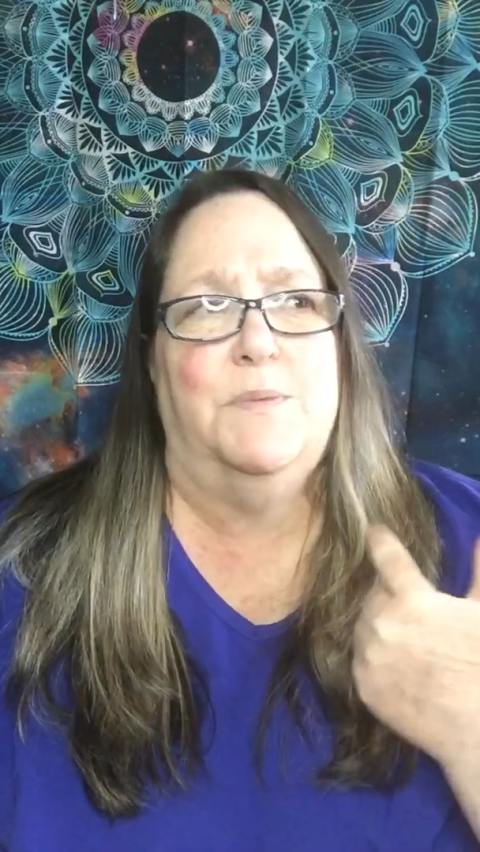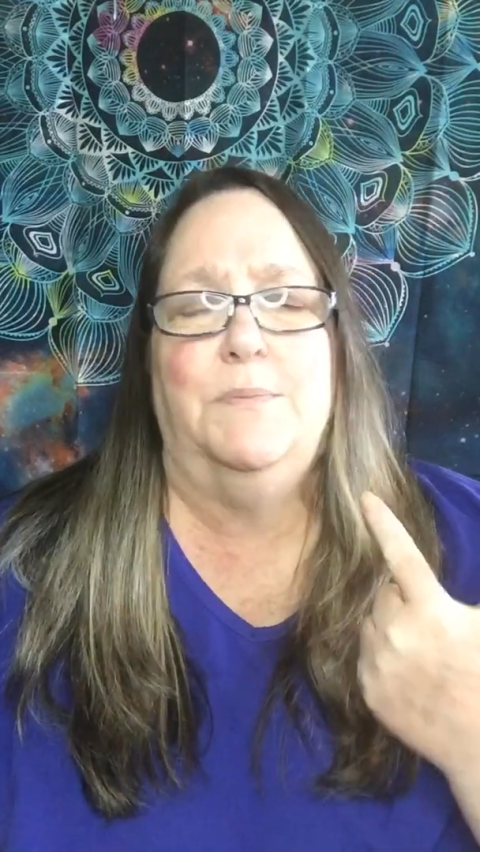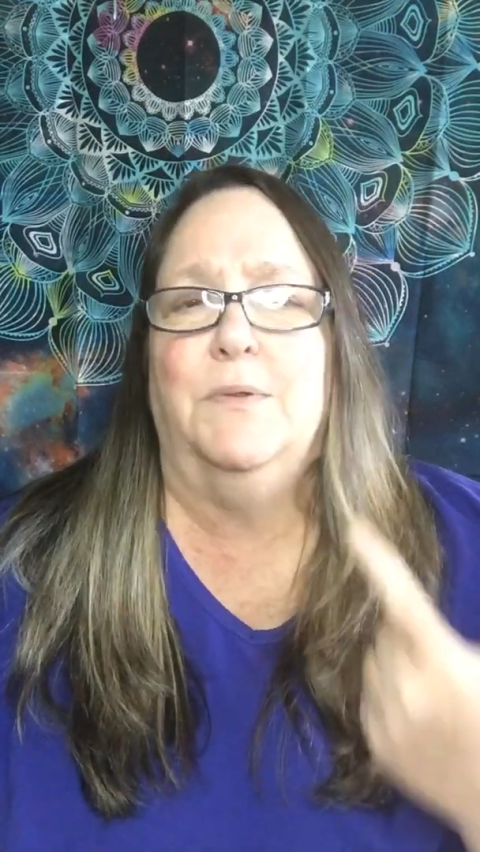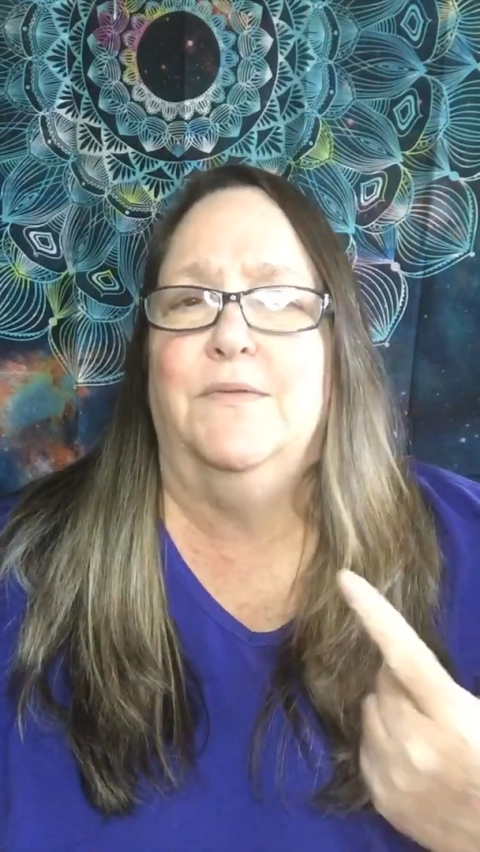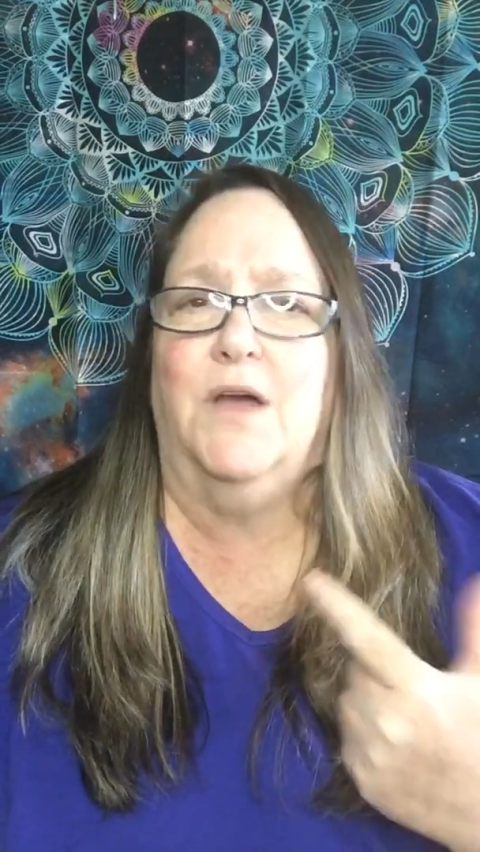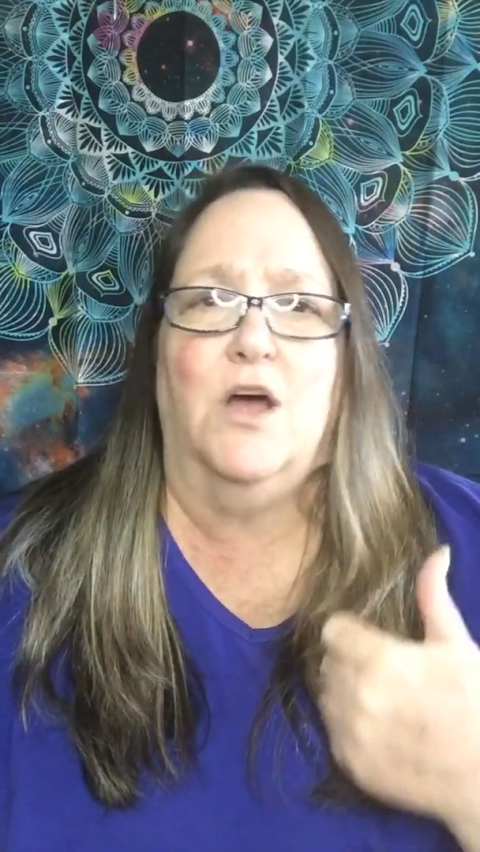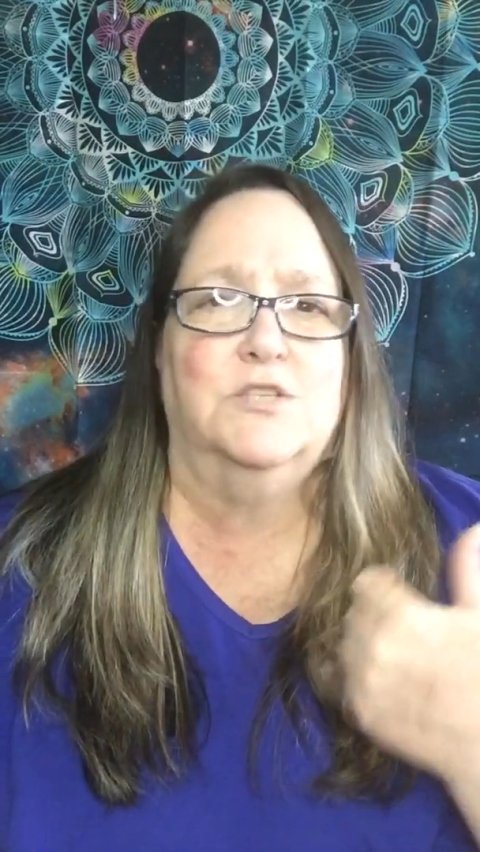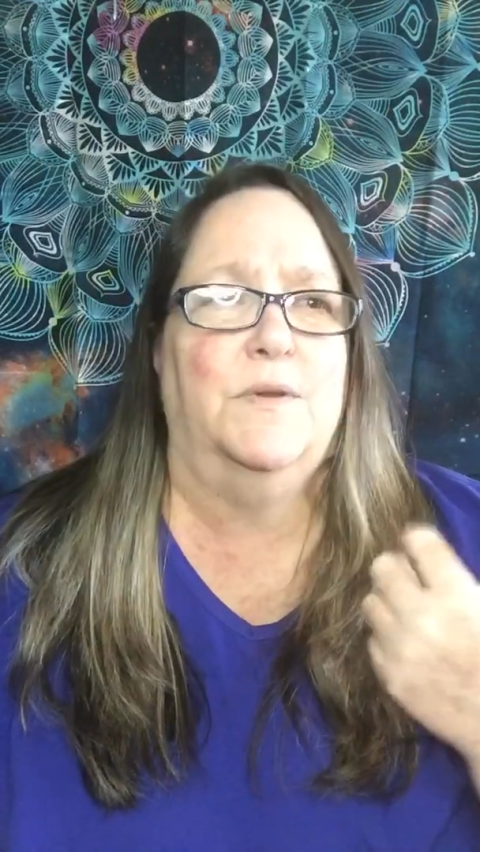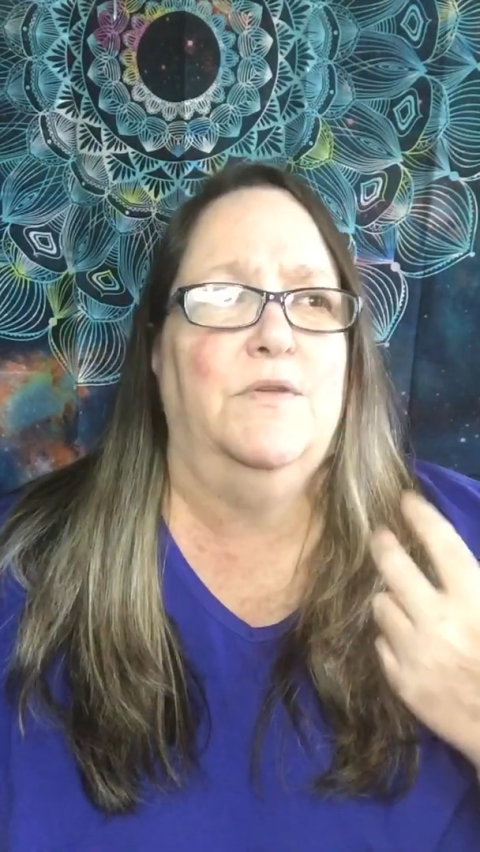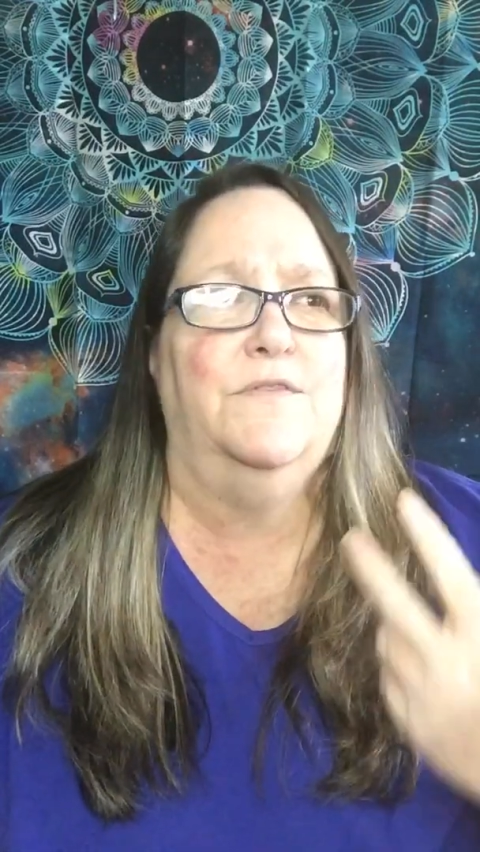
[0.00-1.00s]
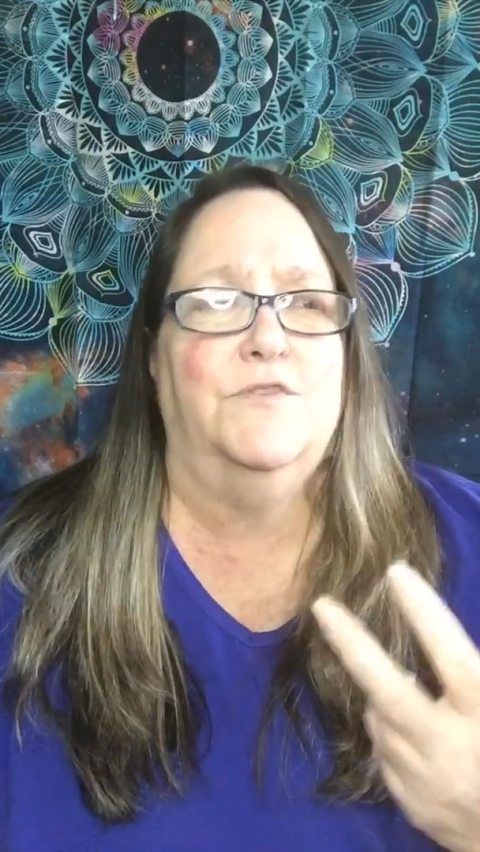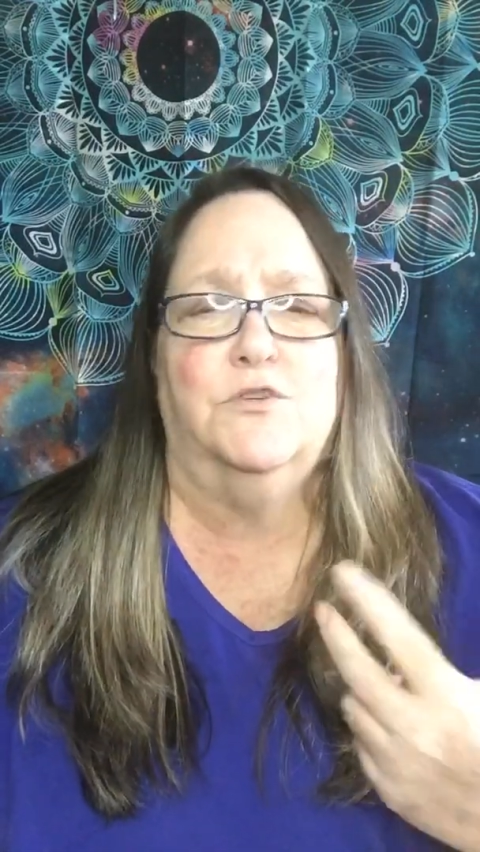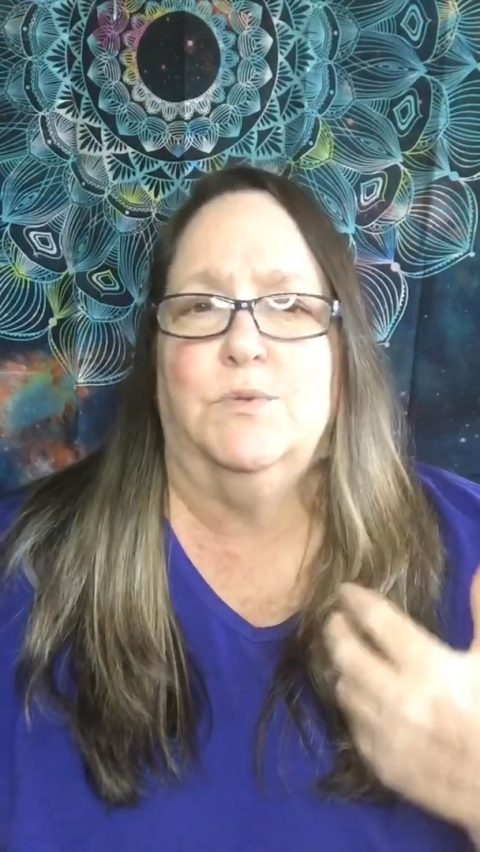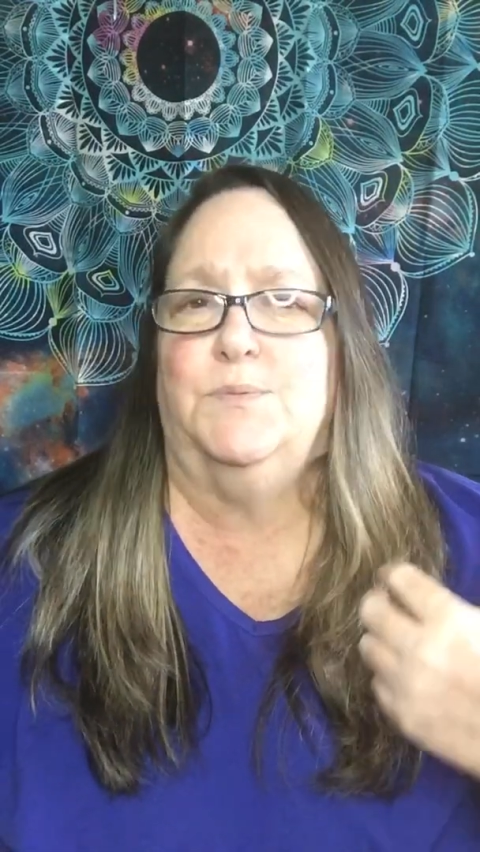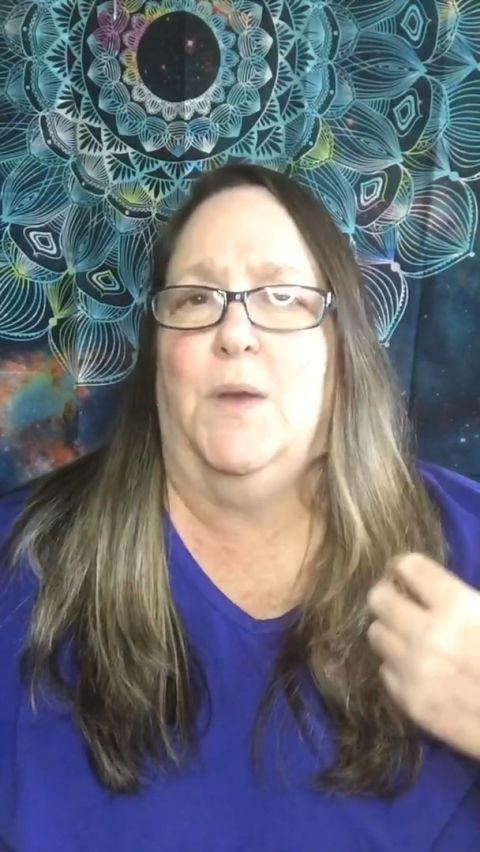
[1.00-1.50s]
people in the hospital, the
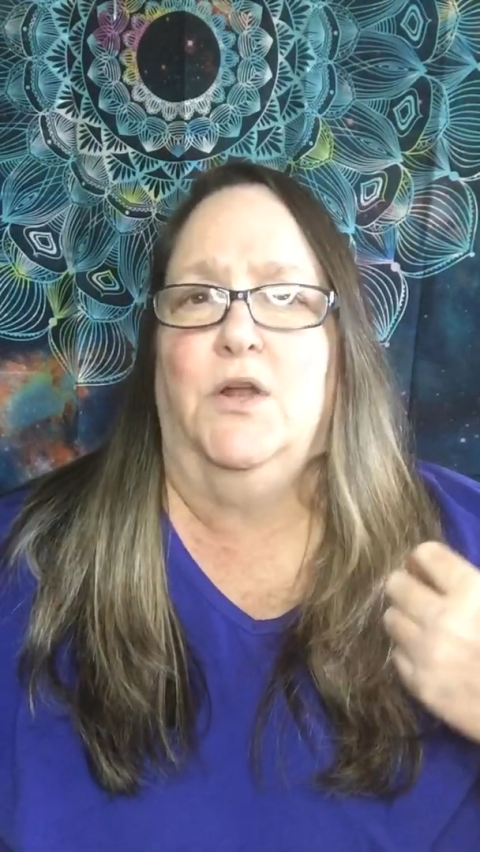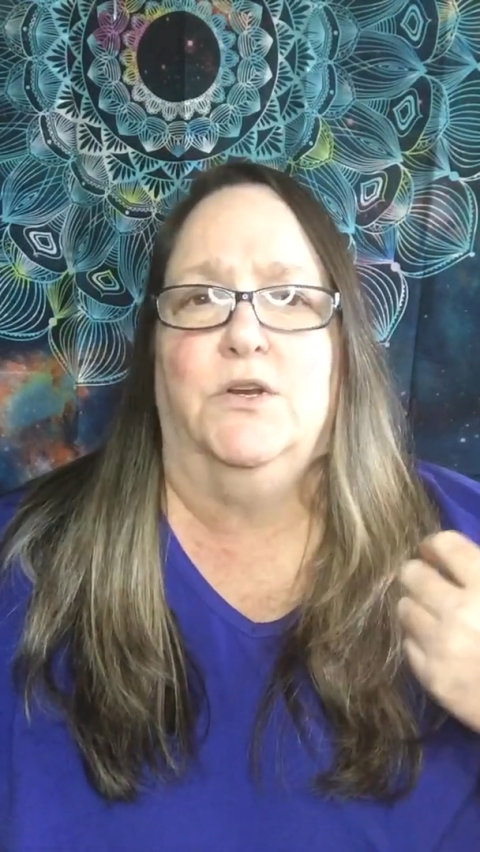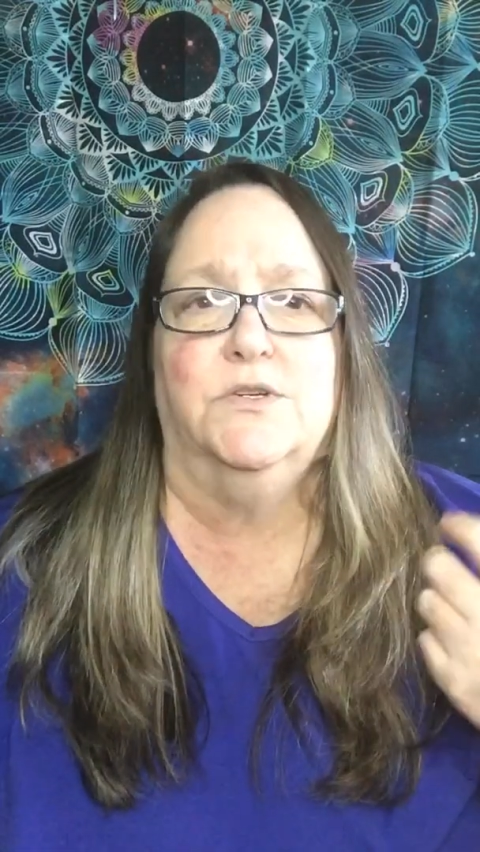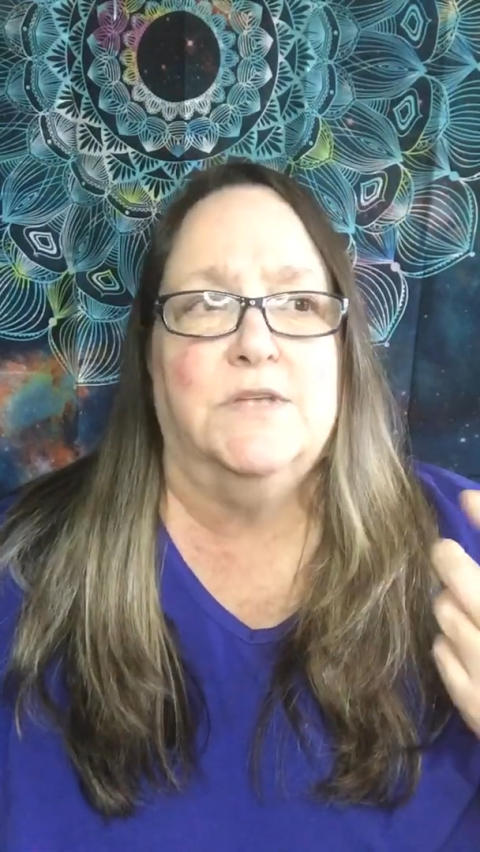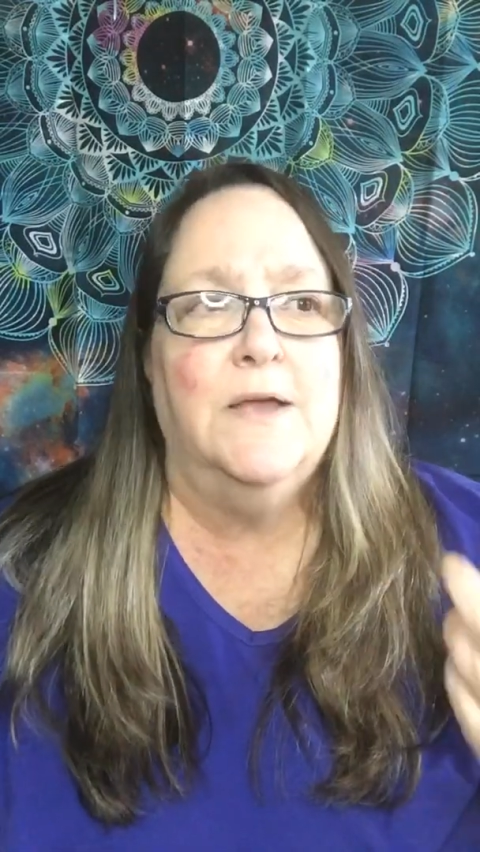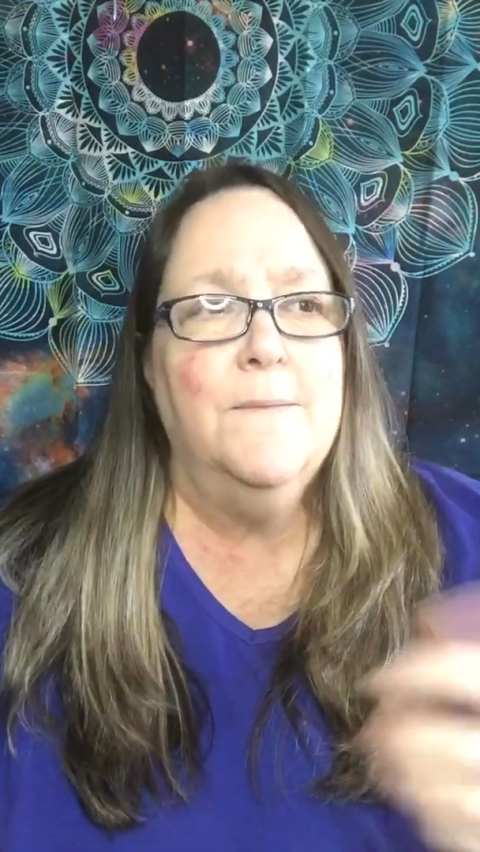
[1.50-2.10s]
first responders,